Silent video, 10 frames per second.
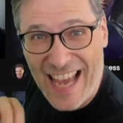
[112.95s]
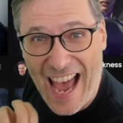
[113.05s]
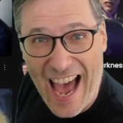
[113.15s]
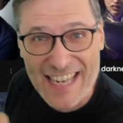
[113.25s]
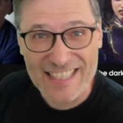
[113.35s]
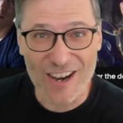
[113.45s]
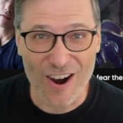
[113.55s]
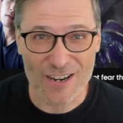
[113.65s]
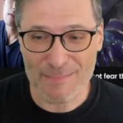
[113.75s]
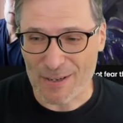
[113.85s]
added to
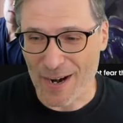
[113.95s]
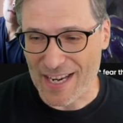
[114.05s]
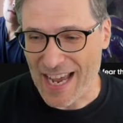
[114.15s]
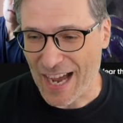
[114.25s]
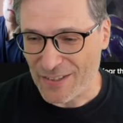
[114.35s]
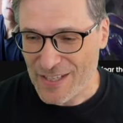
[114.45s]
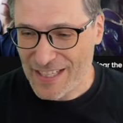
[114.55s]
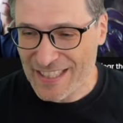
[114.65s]
Heartbeat right now. So you can